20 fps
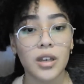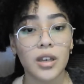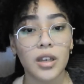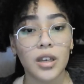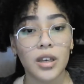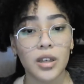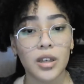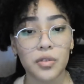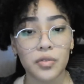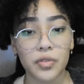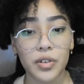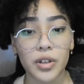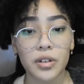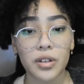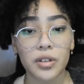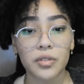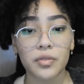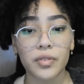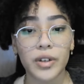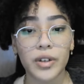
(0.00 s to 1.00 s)

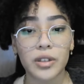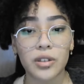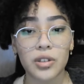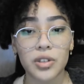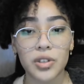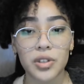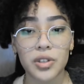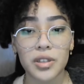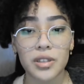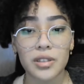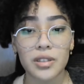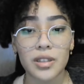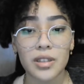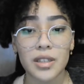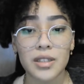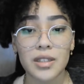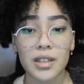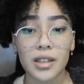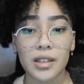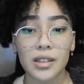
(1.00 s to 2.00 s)
Inferring phylogenies
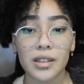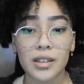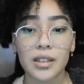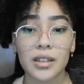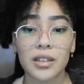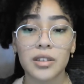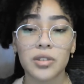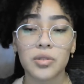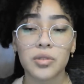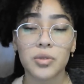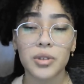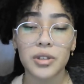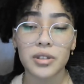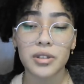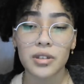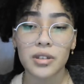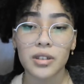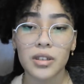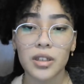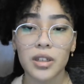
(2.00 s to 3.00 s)
is an
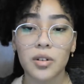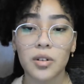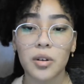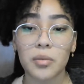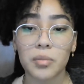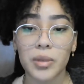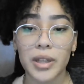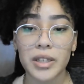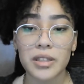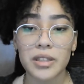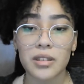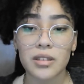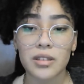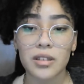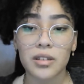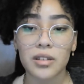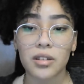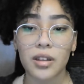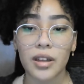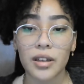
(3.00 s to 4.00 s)
intrinsically complex
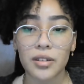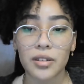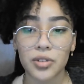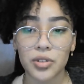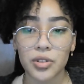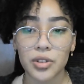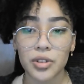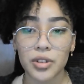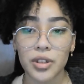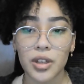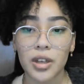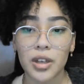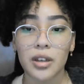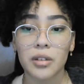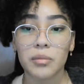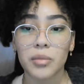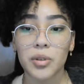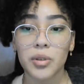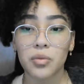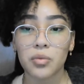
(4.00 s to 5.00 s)
strategy,
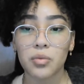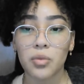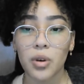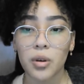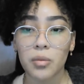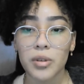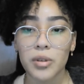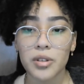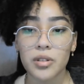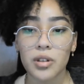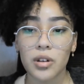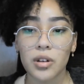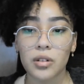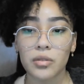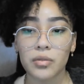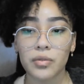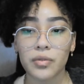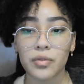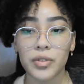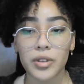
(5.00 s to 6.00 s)
but robust
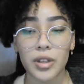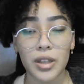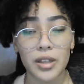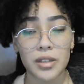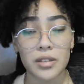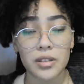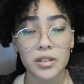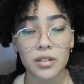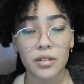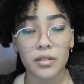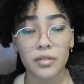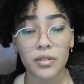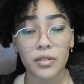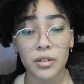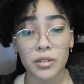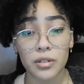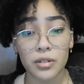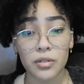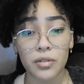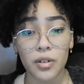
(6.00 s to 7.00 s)
confidence
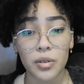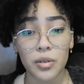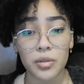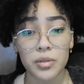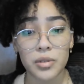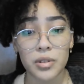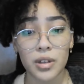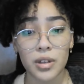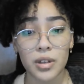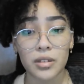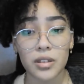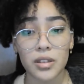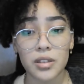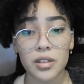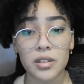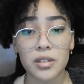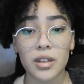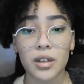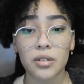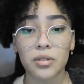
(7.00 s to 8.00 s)
intervals are
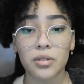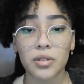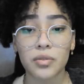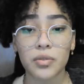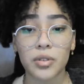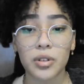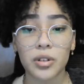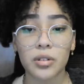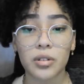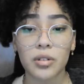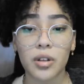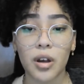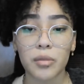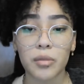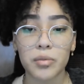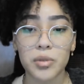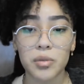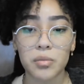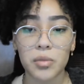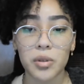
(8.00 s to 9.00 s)
necessary for an
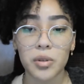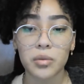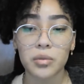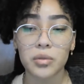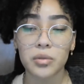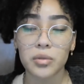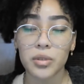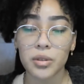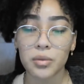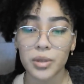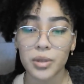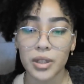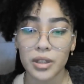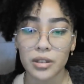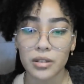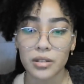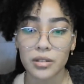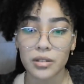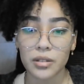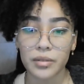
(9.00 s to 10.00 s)
optimal tree
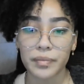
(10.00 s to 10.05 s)
weight.